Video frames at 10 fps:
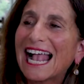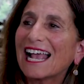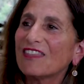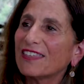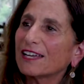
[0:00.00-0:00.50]

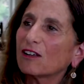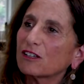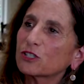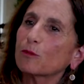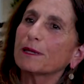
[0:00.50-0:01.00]
And then
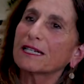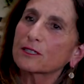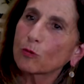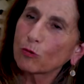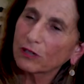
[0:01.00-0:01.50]
also because
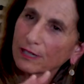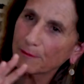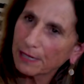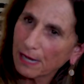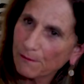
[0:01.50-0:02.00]
the world had
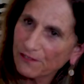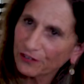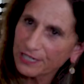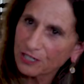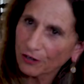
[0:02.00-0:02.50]
become
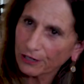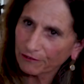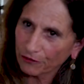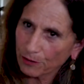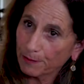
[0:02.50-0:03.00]
very dark
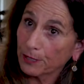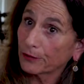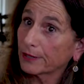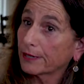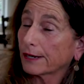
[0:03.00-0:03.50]
for a
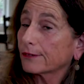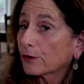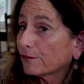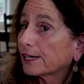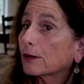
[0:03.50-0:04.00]
period, I don't know
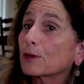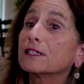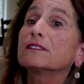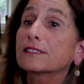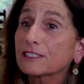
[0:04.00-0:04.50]
if anyone
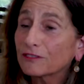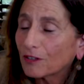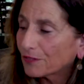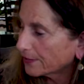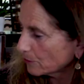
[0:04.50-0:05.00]
else has
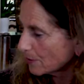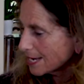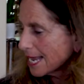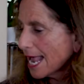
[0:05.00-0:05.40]
felt that way.